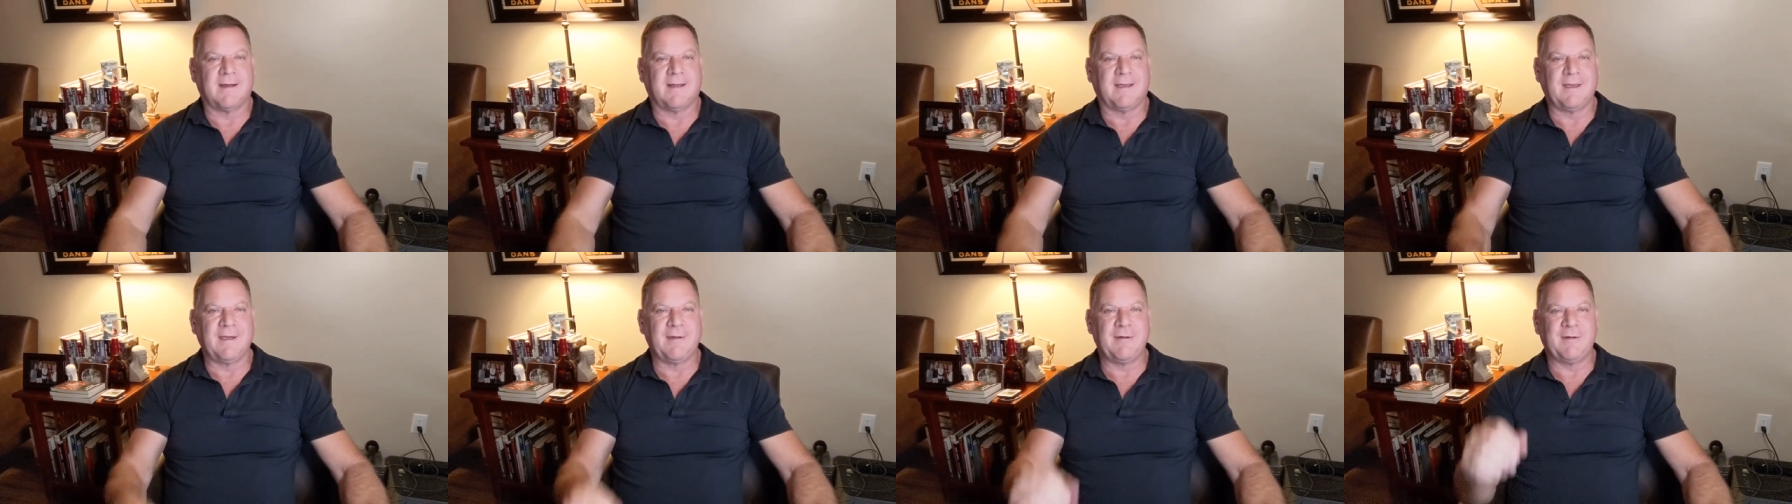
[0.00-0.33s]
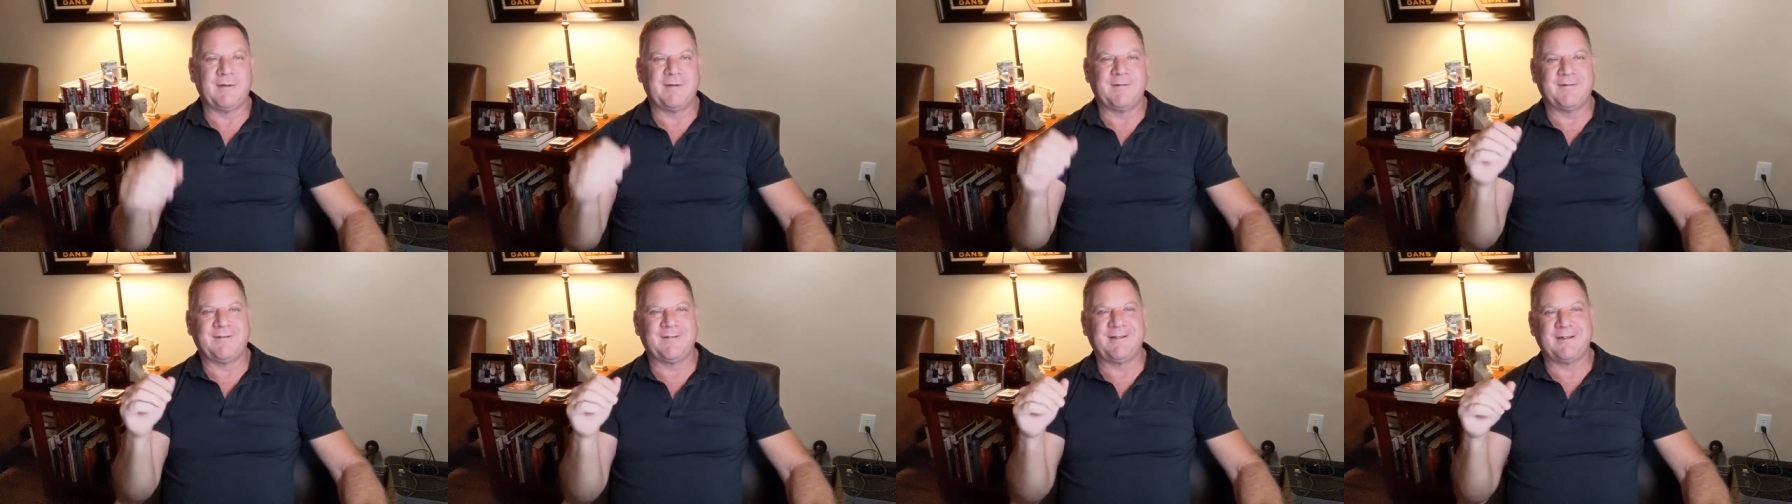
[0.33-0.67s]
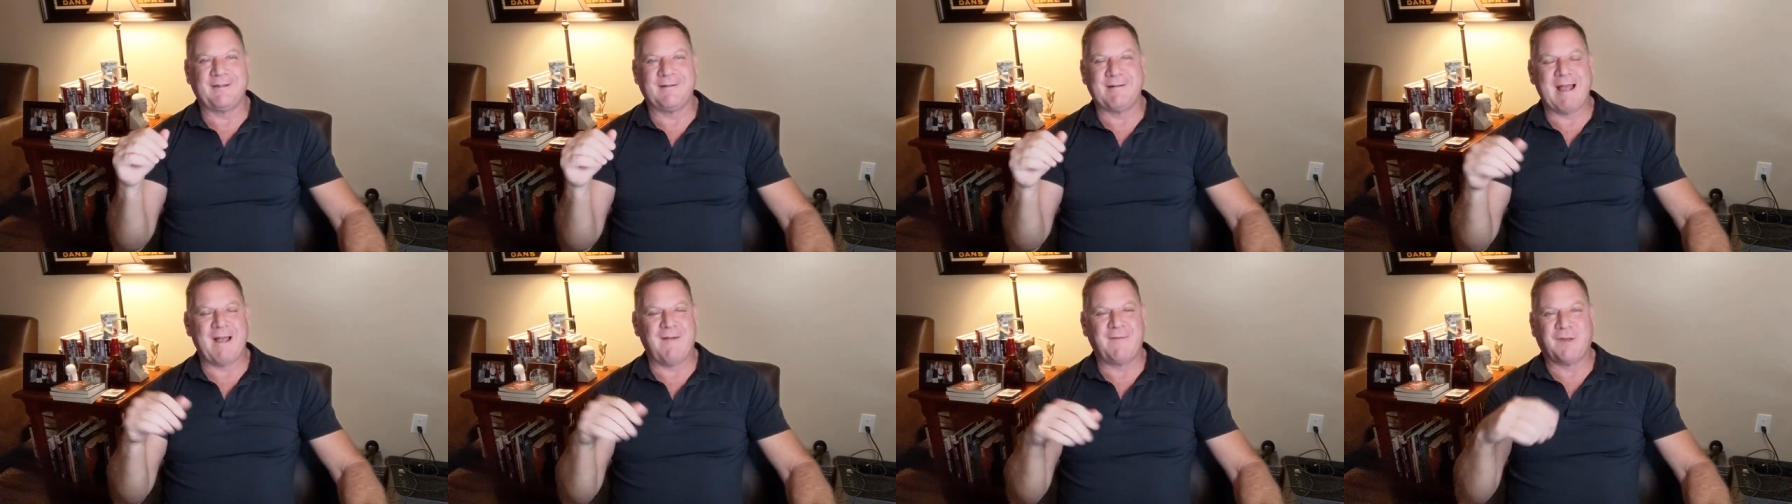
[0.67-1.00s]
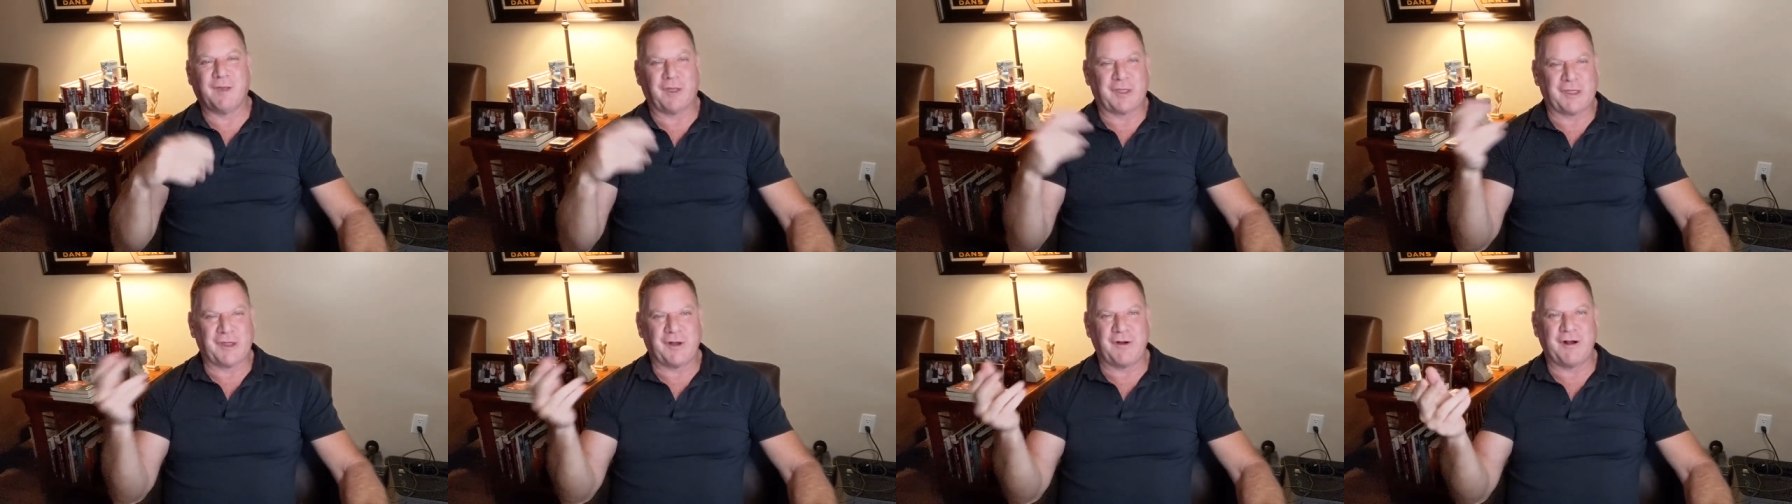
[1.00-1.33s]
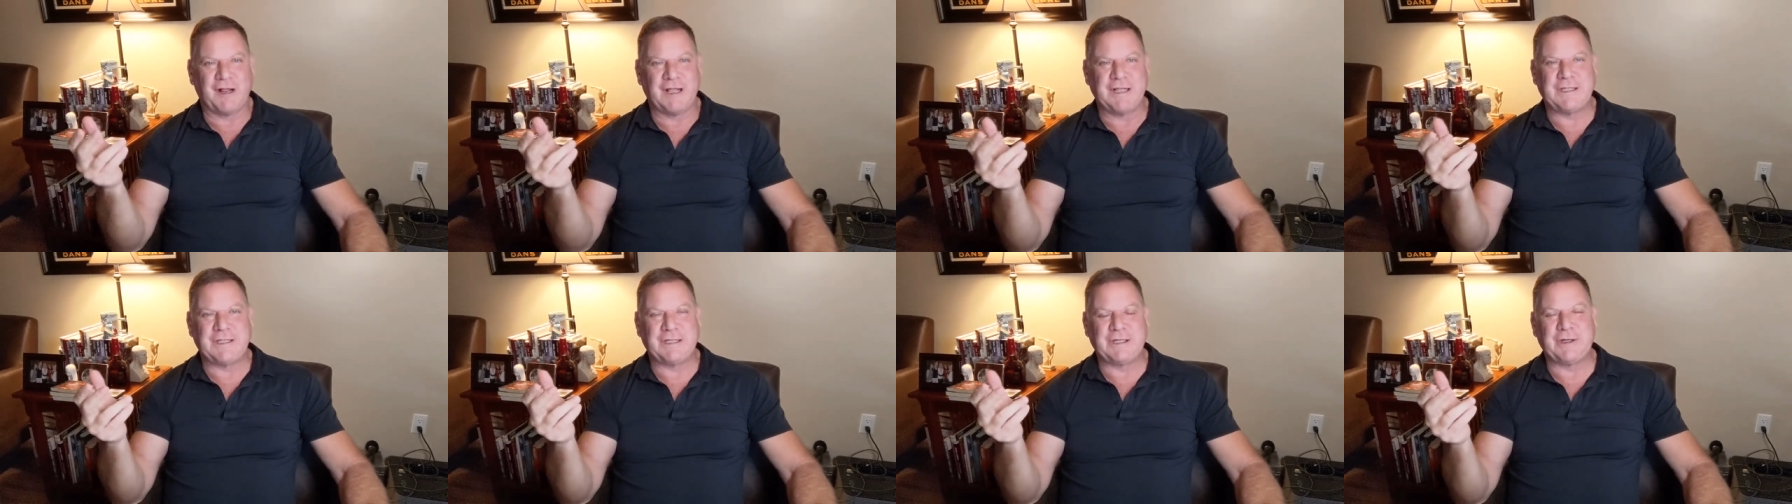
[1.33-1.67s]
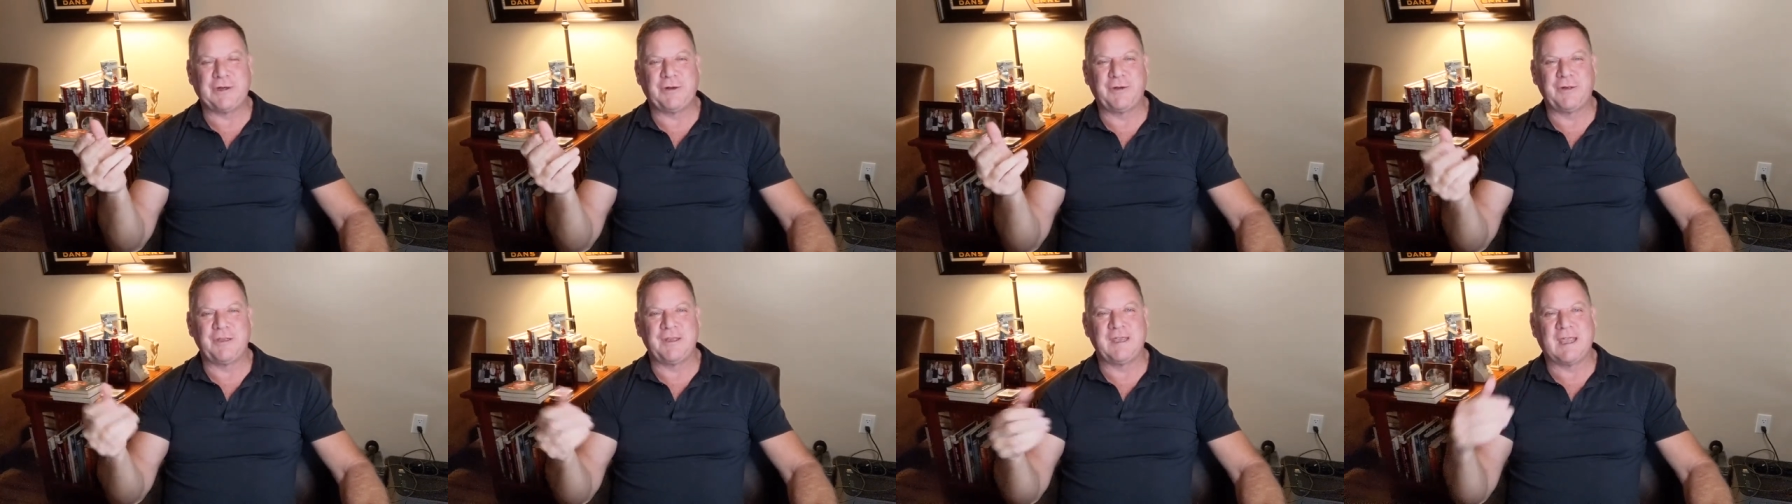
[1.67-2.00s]
you you have the
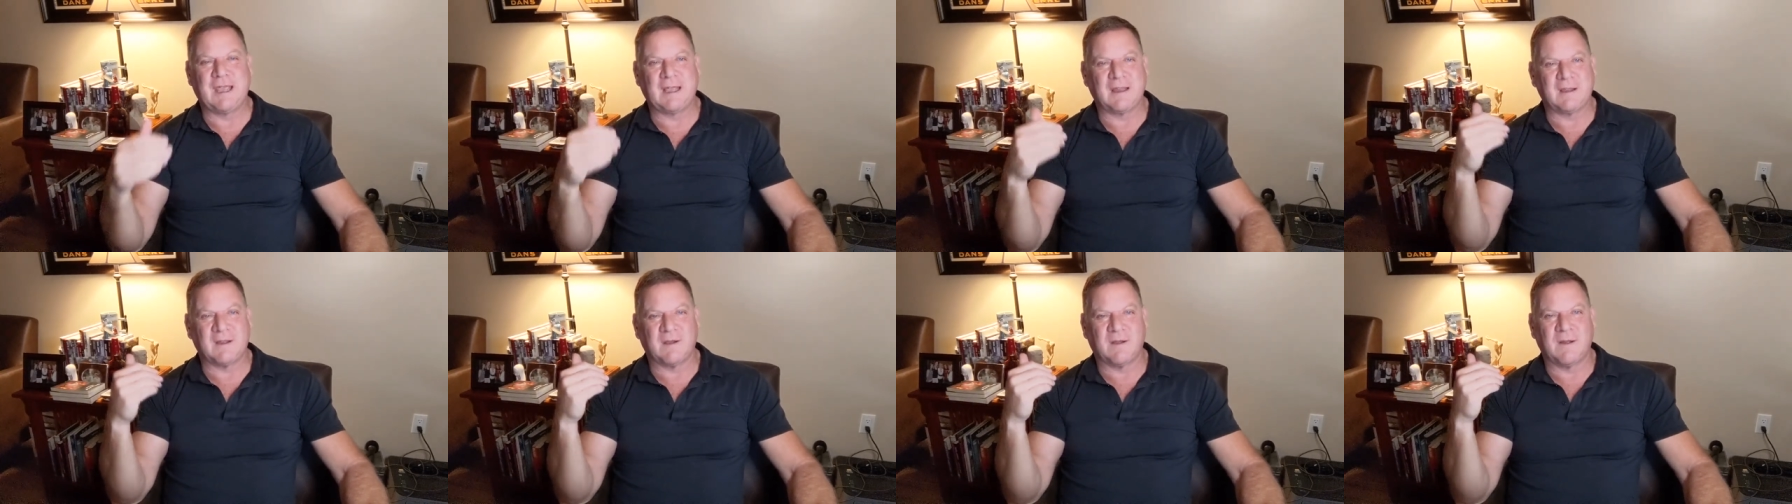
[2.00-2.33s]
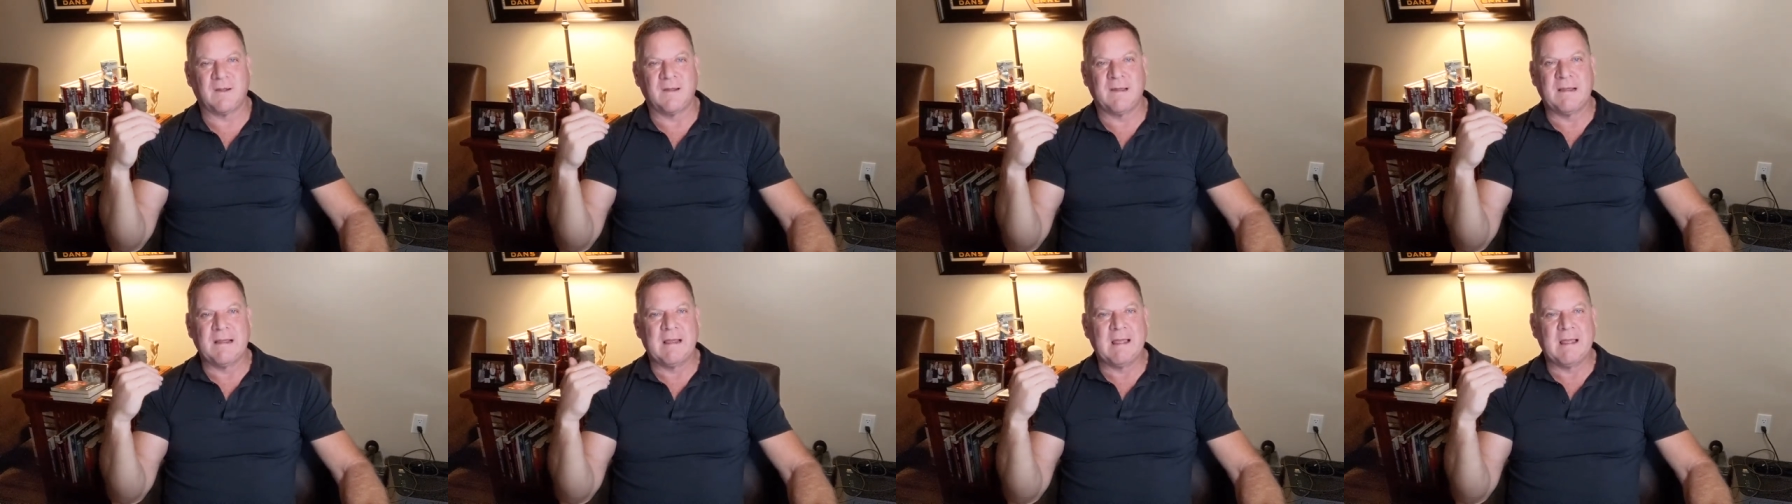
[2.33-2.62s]
32 and you get to